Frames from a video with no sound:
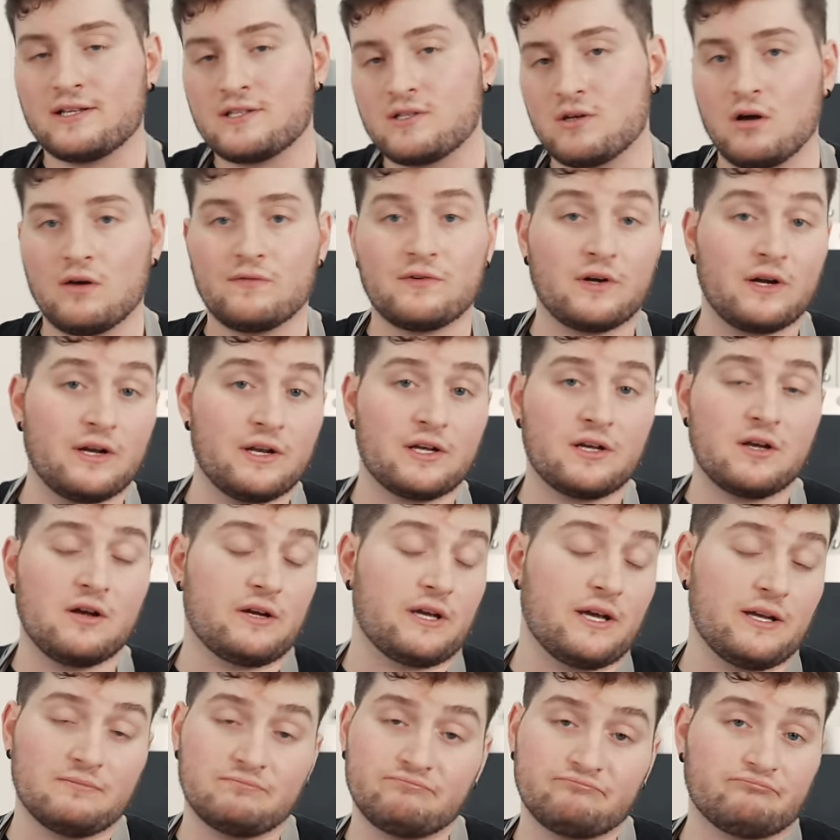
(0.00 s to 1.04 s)
So if you're into
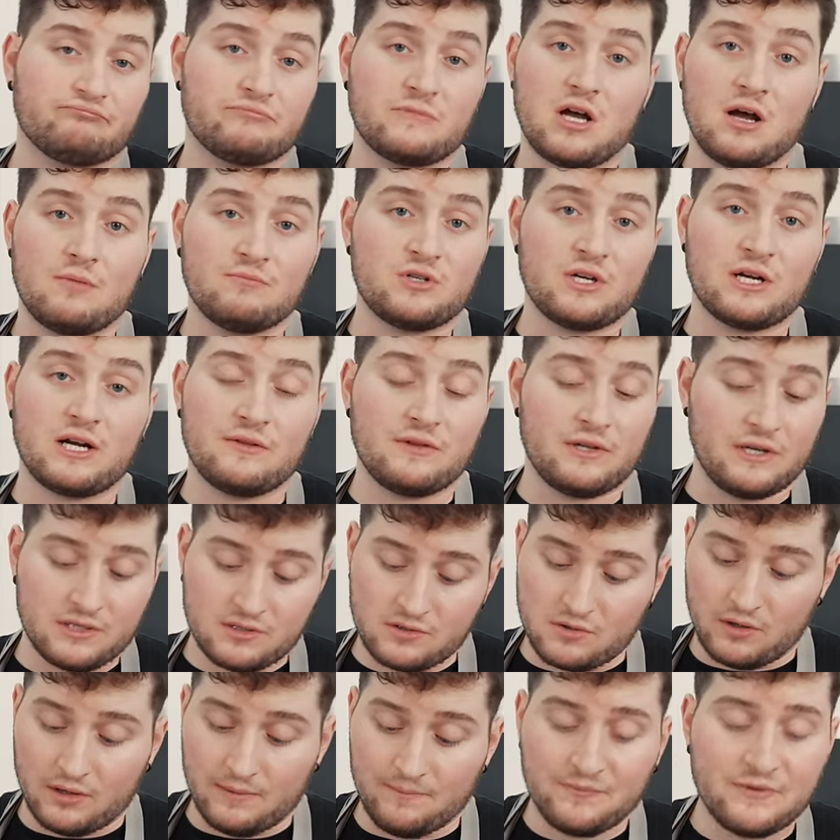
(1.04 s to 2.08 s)
cooking, come check out the
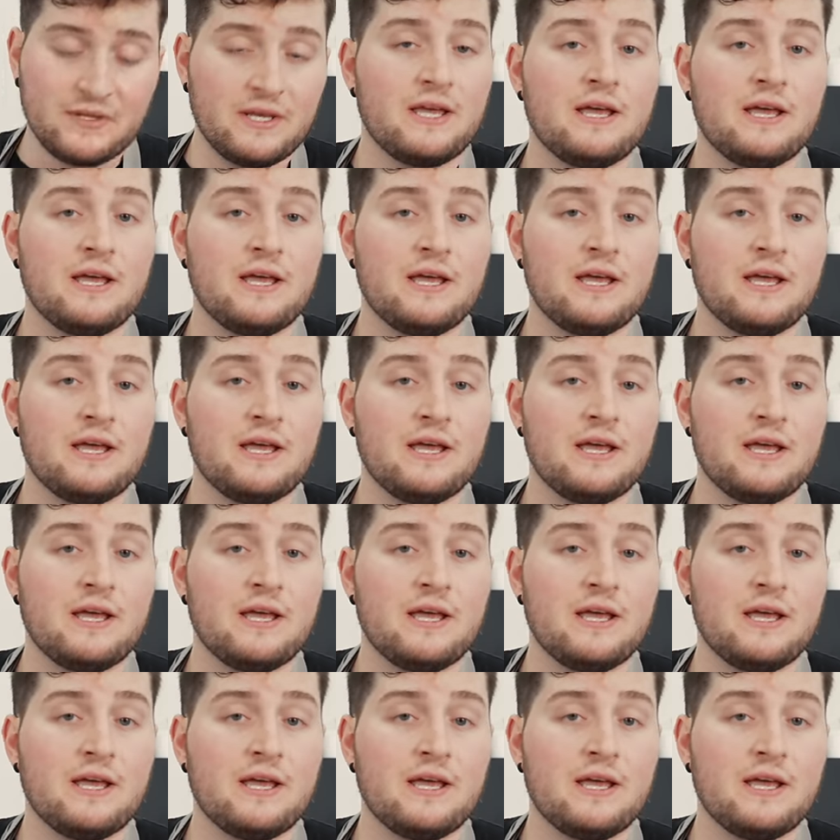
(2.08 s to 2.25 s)
Discord.